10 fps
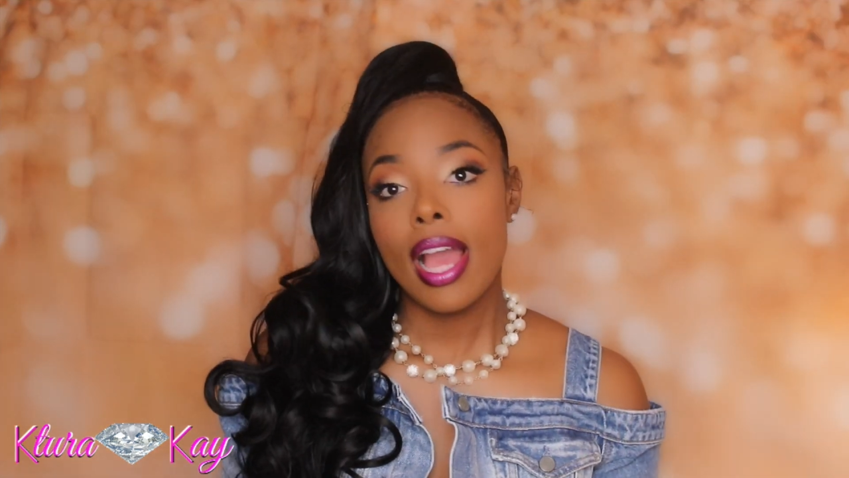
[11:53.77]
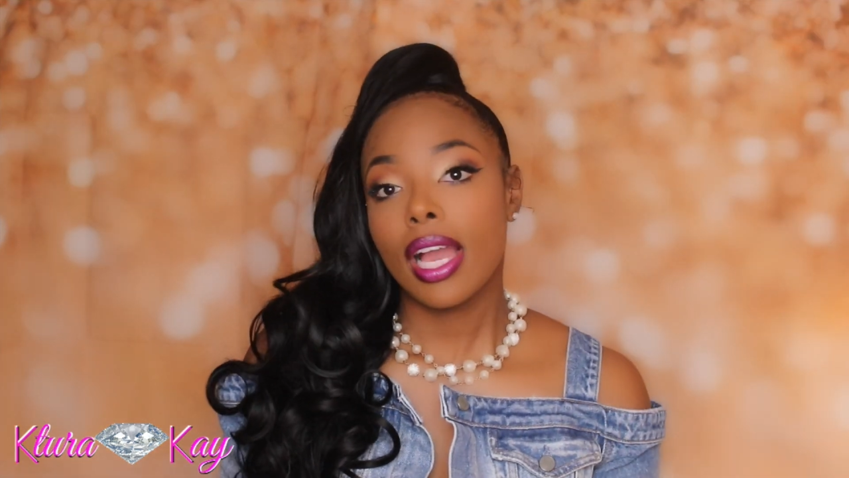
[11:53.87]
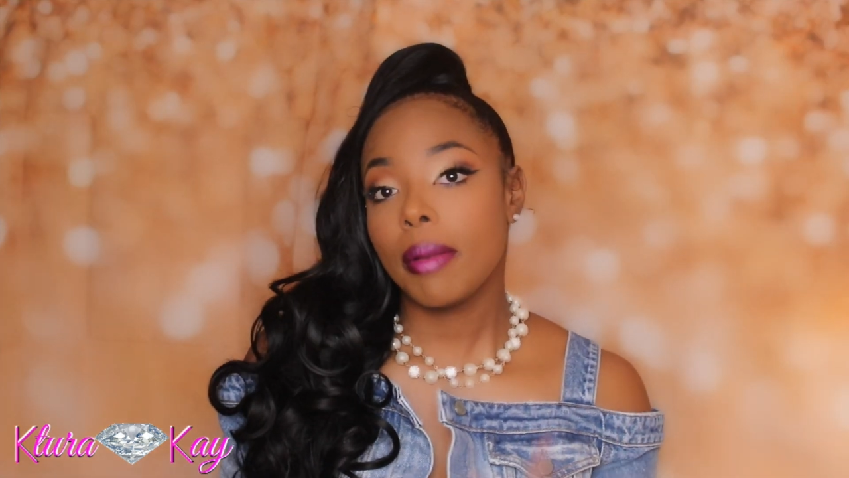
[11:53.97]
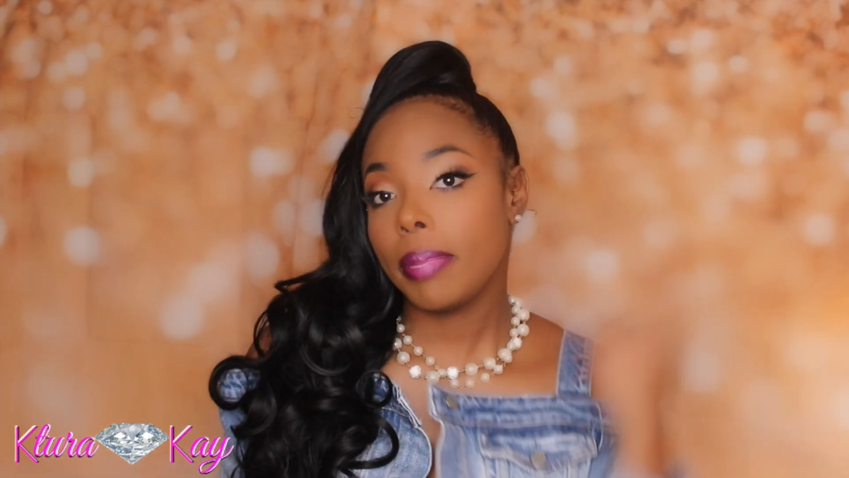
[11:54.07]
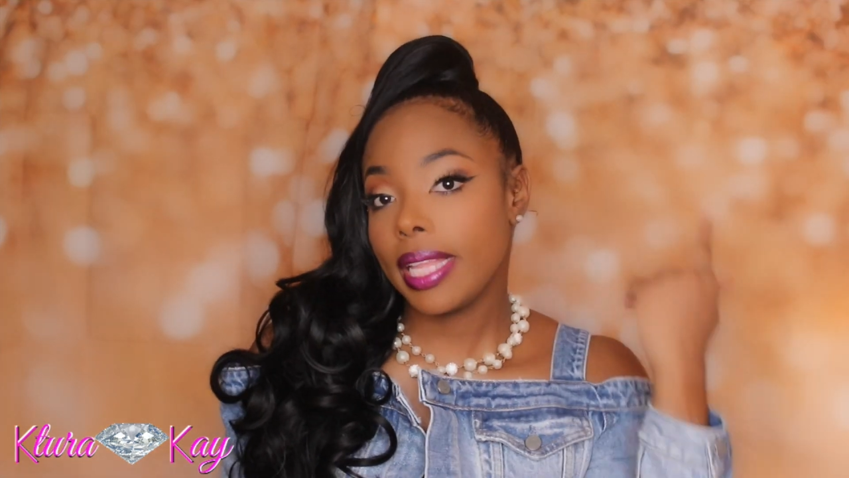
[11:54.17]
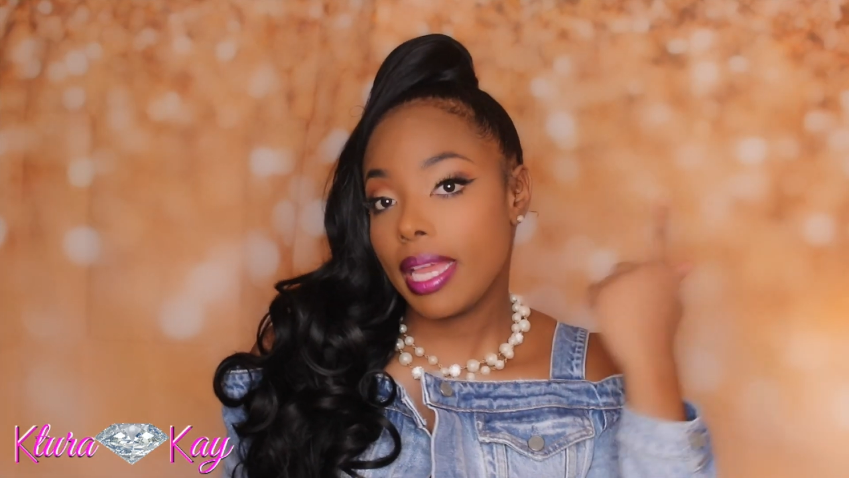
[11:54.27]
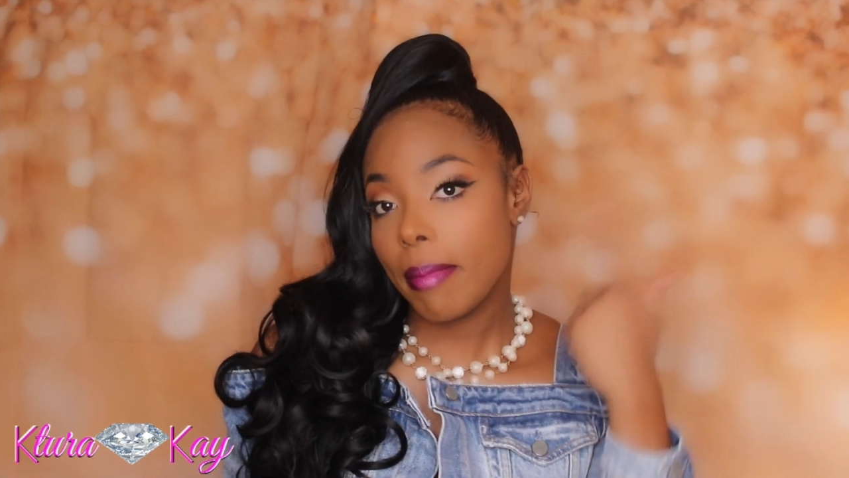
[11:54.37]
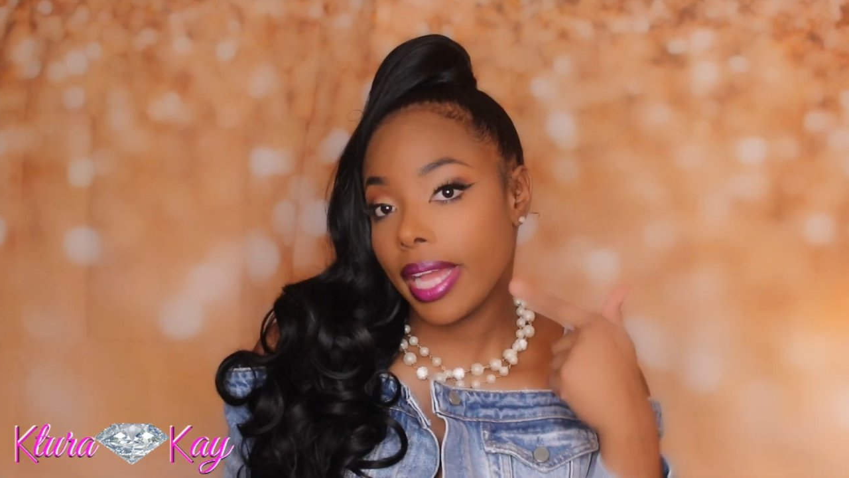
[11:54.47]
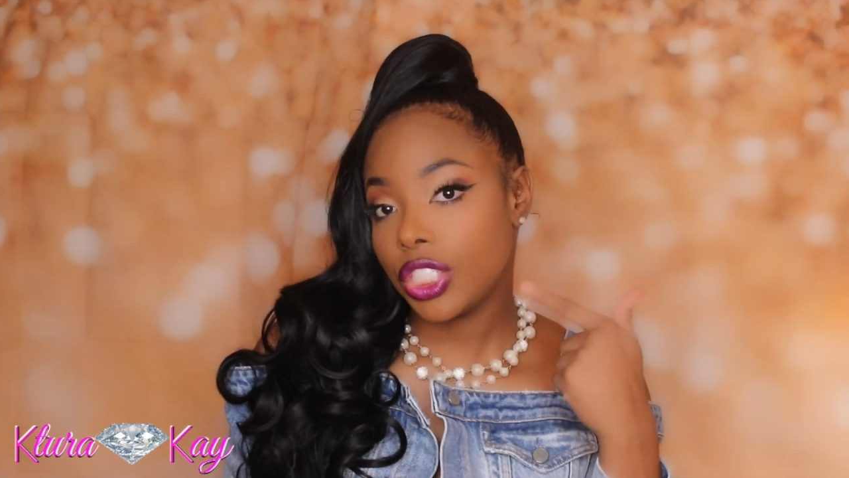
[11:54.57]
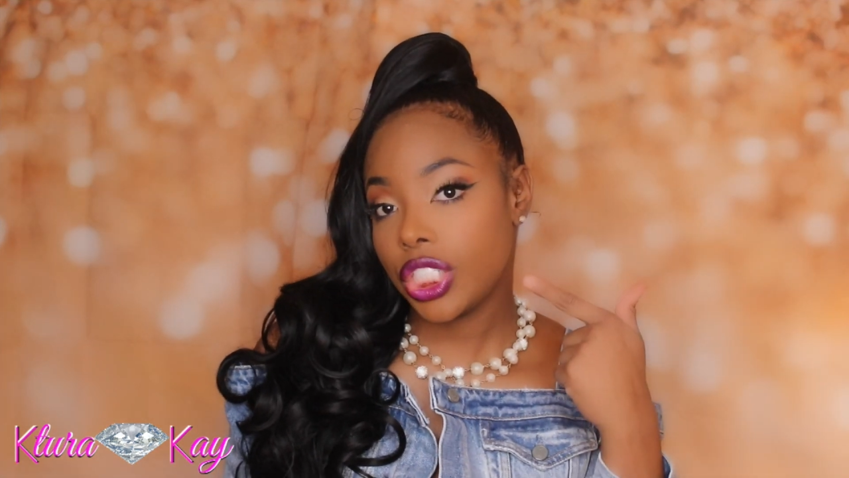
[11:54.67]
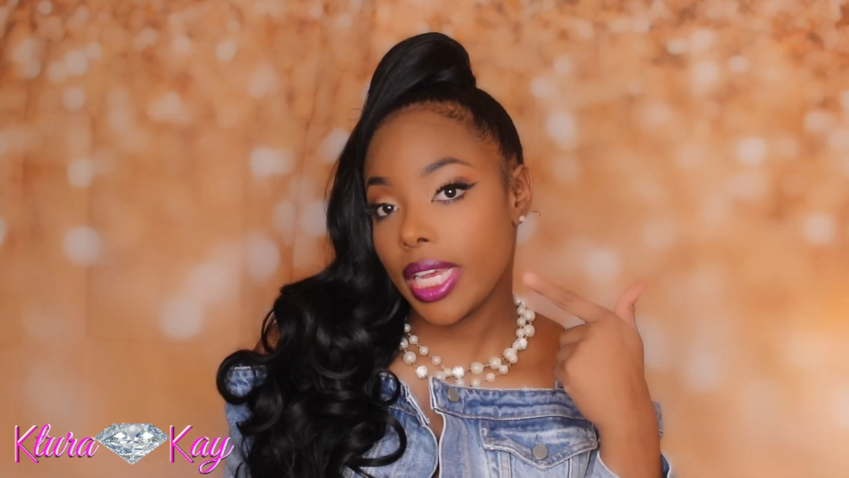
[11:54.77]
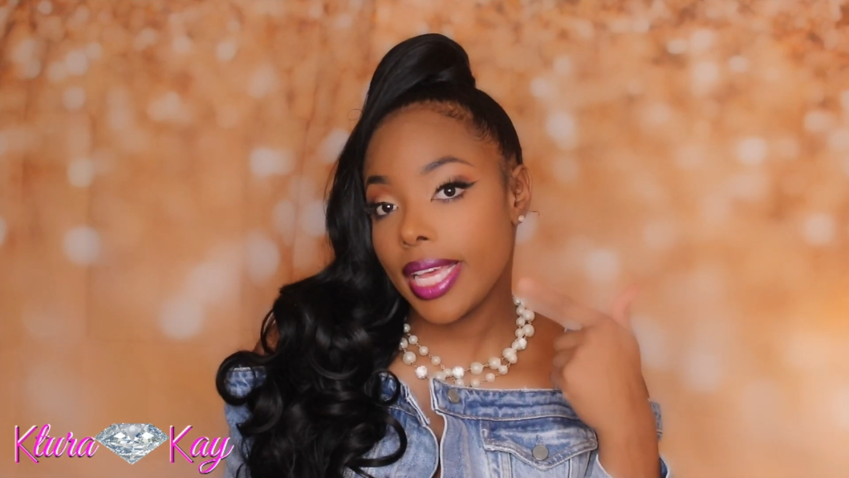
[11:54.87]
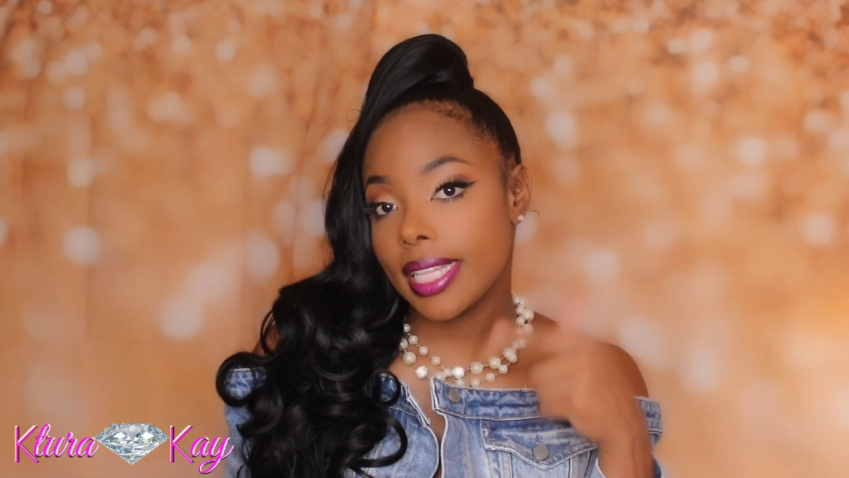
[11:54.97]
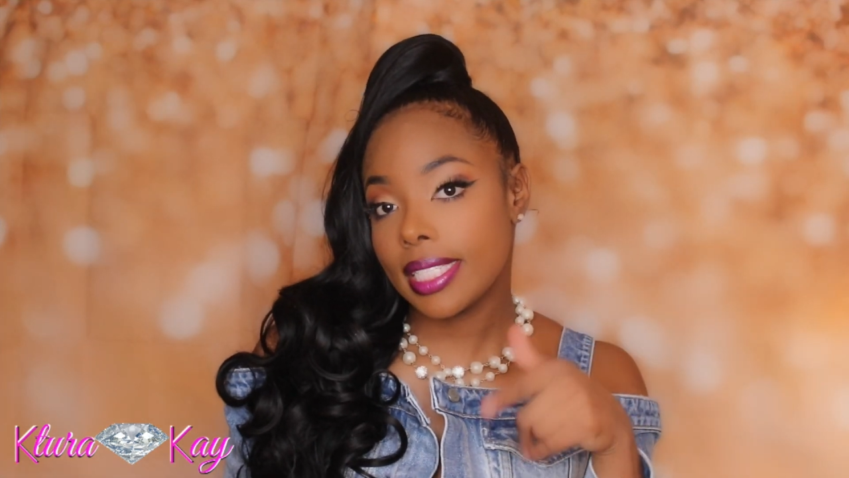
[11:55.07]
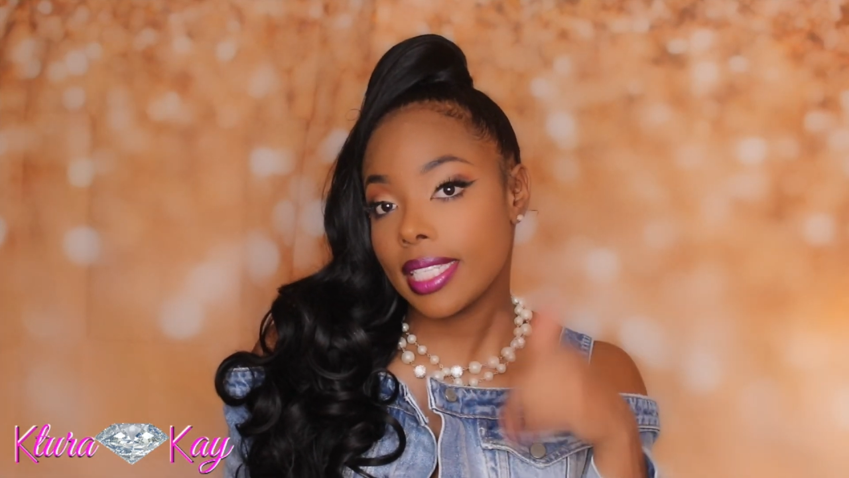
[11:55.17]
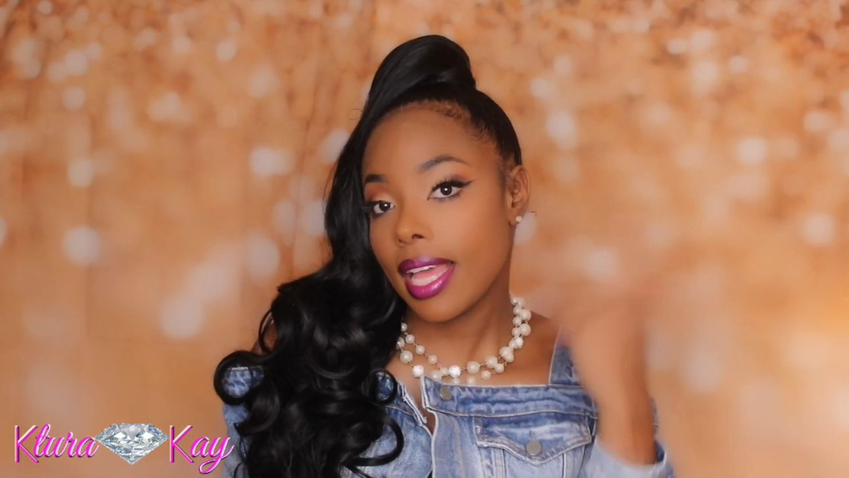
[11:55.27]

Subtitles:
complete my cheeks,